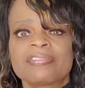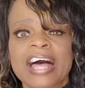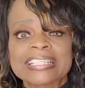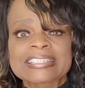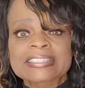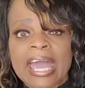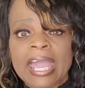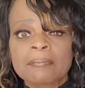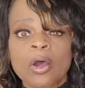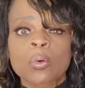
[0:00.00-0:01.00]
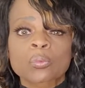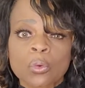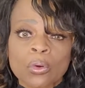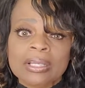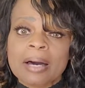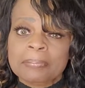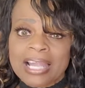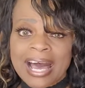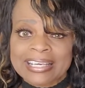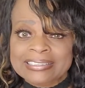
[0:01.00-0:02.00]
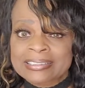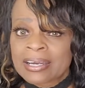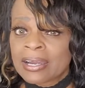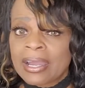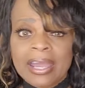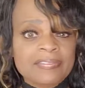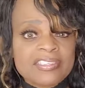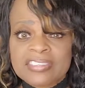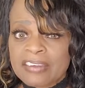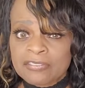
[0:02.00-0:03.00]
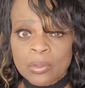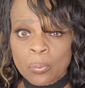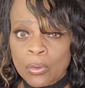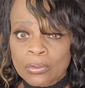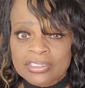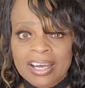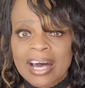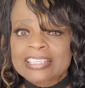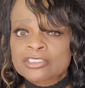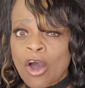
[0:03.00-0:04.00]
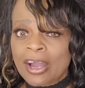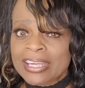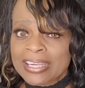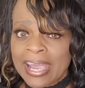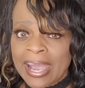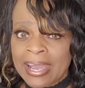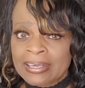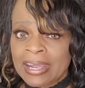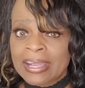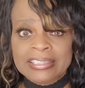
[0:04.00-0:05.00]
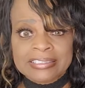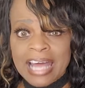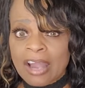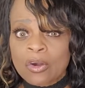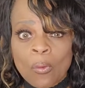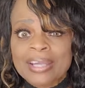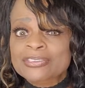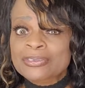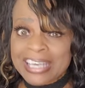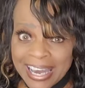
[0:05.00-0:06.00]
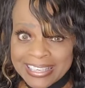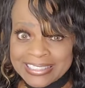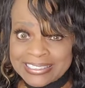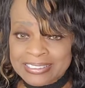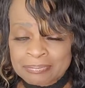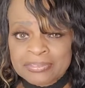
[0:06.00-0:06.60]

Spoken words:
That same rule applies in the safety world. A talking head is not going to cut it.